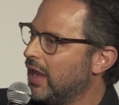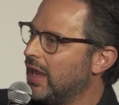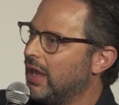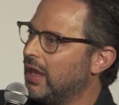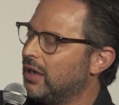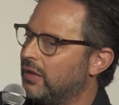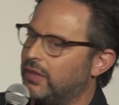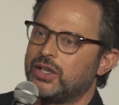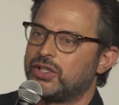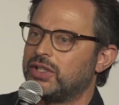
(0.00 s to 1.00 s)
And
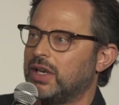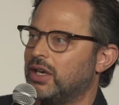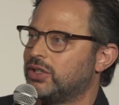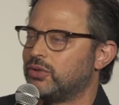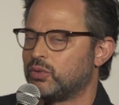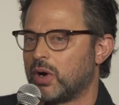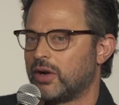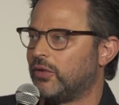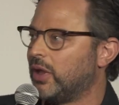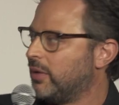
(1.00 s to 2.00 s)
then she did it. She was
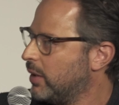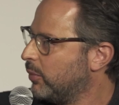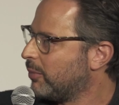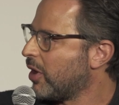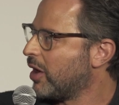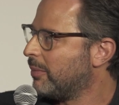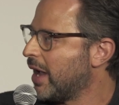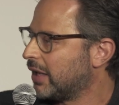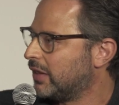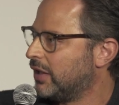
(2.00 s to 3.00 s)
wonderful, and then we brought her
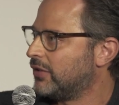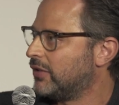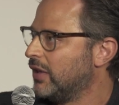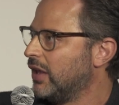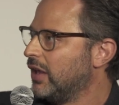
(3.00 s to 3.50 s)
back this